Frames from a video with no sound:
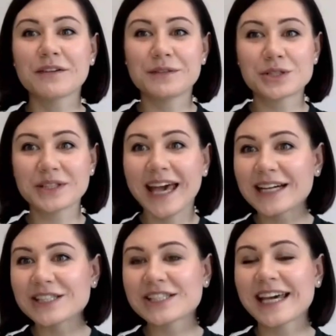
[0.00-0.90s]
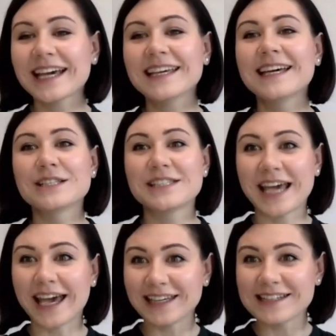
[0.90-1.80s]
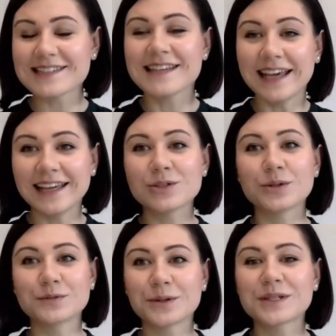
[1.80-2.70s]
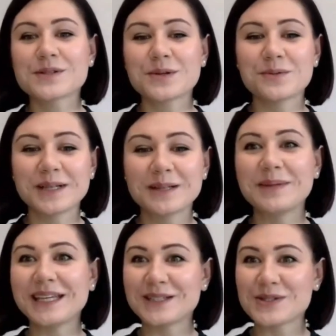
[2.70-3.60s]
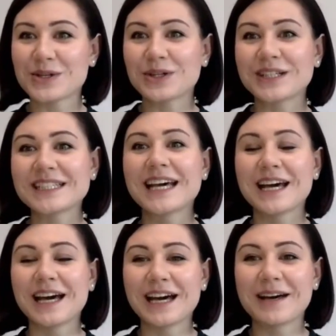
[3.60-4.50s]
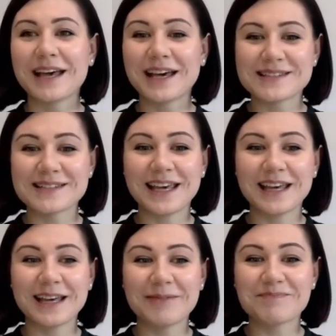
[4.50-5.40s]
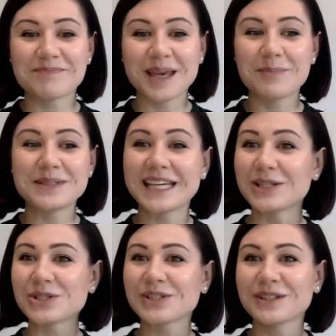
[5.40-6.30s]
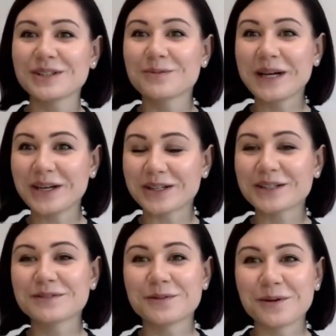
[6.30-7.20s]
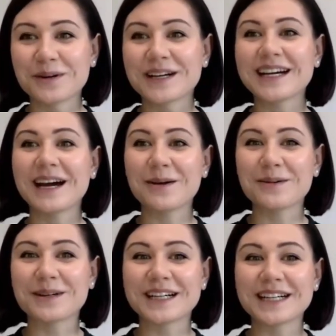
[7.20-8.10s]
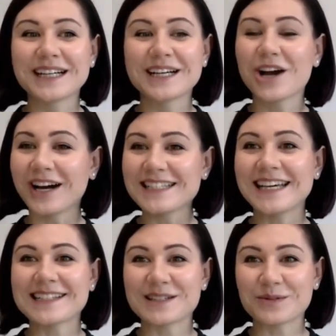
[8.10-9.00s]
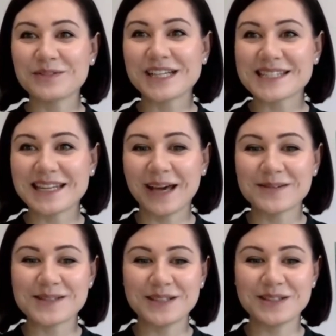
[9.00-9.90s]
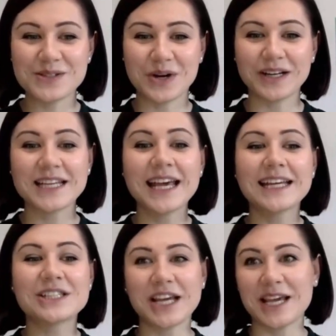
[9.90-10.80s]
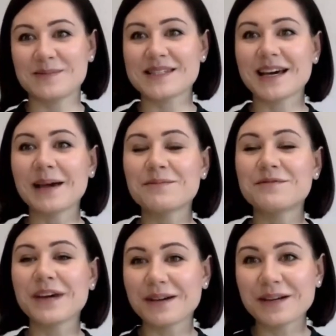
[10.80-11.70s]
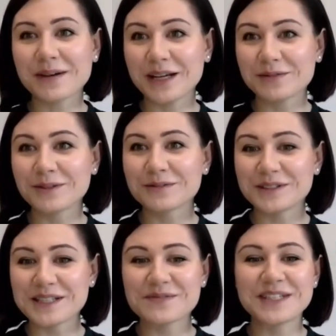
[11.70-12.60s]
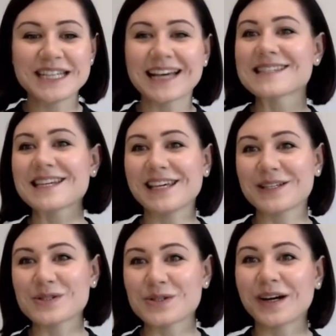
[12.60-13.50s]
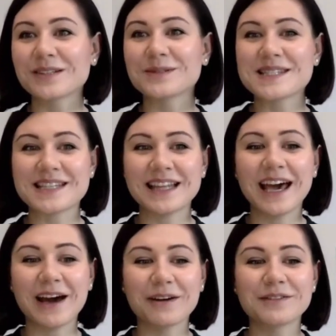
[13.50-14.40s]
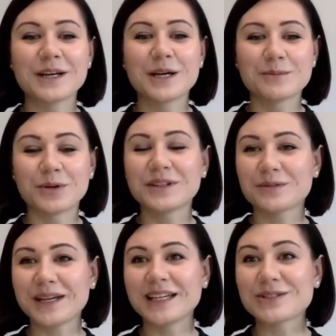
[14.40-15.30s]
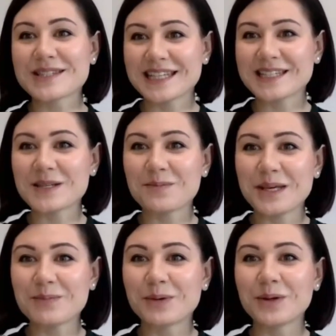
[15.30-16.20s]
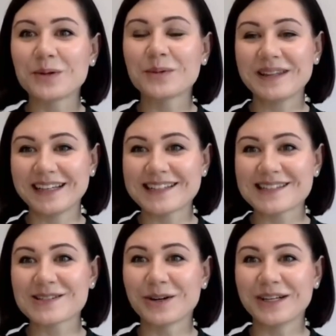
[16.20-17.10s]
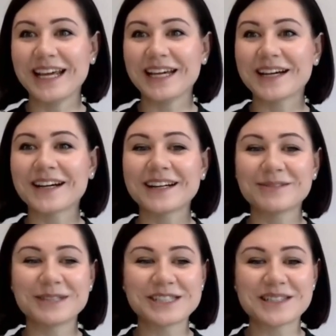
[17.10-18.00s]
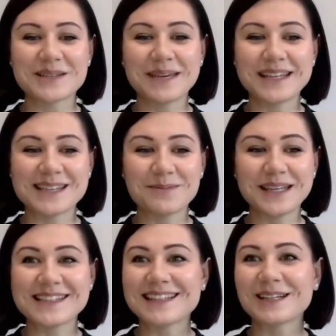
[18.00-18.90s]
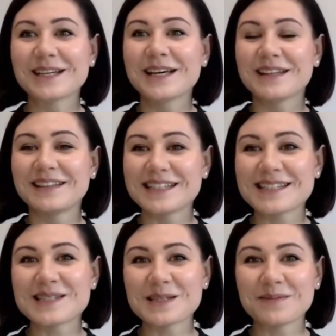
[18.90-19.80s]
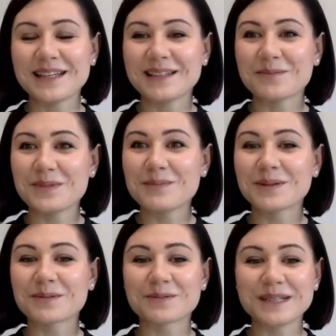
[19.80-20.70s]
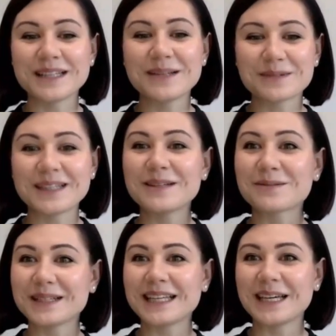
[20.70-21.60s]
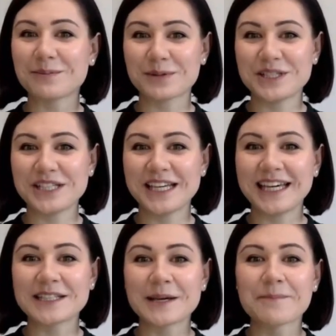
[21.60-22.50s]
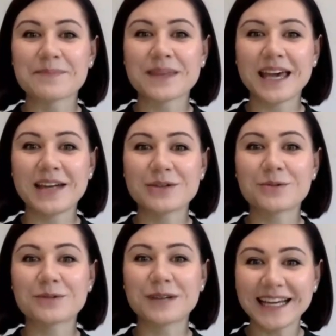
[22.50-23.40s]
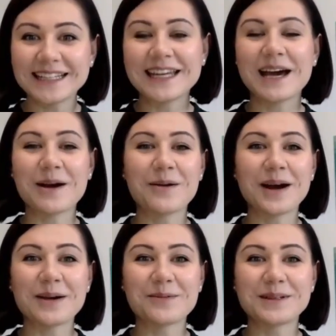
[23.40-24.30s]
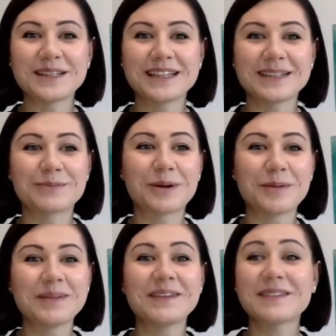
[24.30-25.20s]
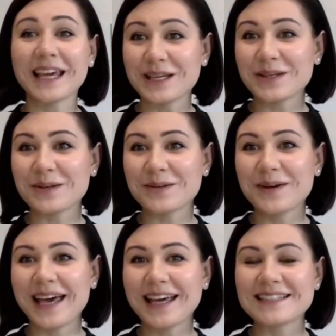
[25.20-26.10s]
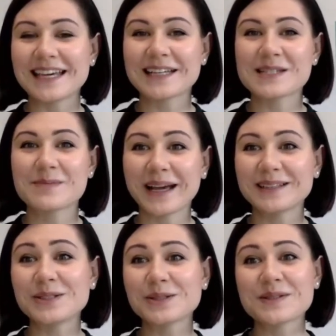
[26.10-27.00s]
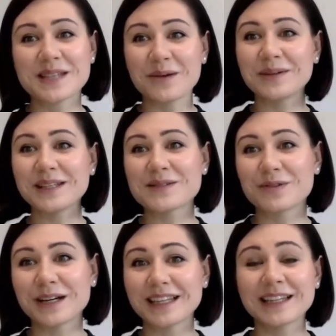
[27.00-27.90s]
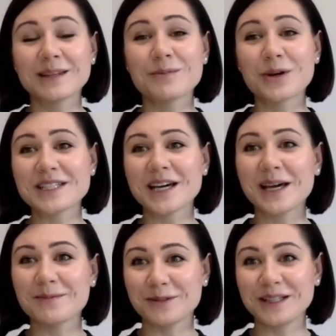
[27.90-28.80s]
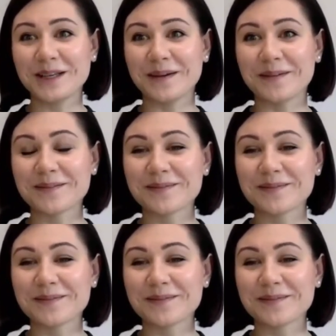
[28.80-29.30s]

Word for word: official hashtag, tag us, and of course, you will be considered uh, as um, a potential winner for our contest that we've just announced in the start. James, I'm very grateful for this fantastic kickstart. We still have more than 360 people with us on air, which is amazing, means that this is something that people really, really, really appreciate. And right now, I will probably thank you and expect that you'll stay with us for a little more time, will you?